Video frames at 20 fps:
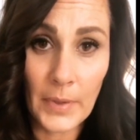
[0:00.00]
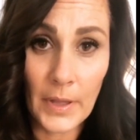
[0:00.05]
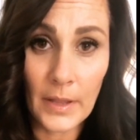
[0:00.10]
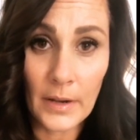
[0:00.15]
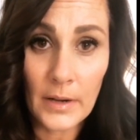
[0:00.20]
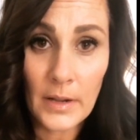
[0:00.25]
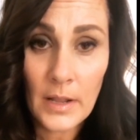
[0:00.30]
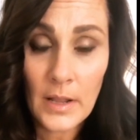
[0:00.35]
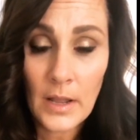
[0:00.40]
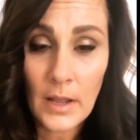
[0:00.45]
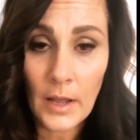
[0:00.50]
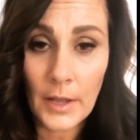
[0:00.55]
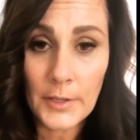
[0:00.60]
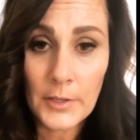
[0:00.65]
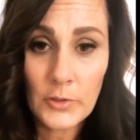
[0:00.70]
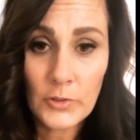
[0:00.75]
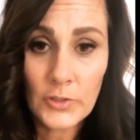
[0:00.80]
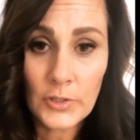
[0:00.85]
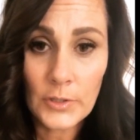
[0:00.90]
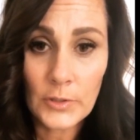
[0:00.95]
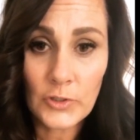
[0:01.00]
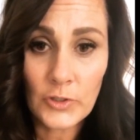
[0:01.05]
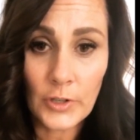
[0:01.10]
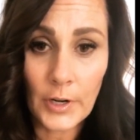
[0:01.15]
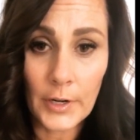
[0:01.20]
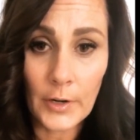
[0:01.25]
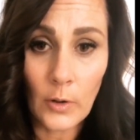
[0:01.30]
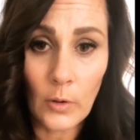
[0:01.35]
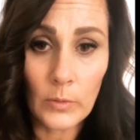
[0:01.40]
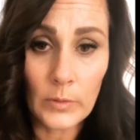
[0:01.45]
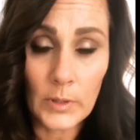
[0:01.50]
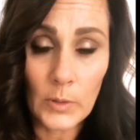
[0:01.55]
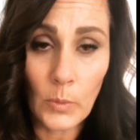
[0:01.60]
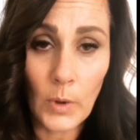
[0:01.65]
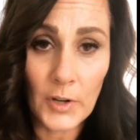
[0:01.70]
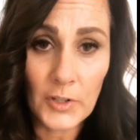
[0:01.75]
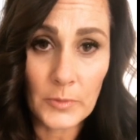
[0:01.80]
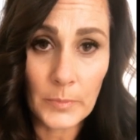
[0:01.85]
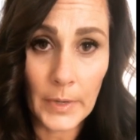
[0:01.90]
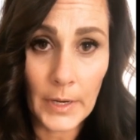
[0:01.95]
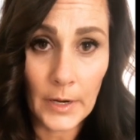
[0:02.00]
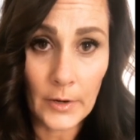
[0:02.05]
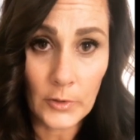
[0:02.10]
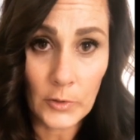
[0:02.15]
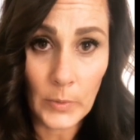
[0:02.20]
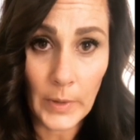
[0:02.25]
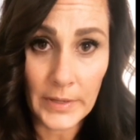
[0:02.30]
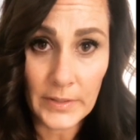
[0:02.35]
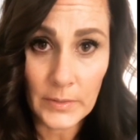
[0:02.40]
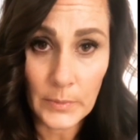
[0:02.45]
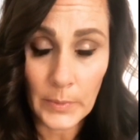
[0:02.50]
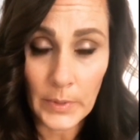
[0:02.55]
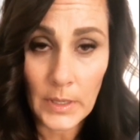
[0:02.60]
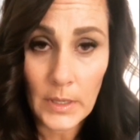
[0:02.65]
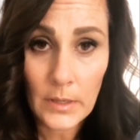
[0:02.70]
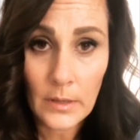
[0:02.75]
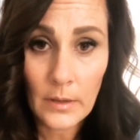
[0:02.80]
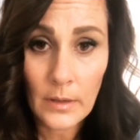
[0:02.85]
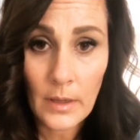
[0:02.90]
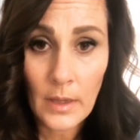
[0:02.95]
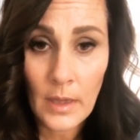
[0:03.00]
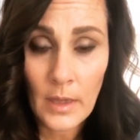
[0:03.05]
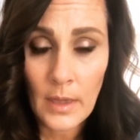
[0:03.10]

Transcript: But I usually try to only wash my hair twice a week.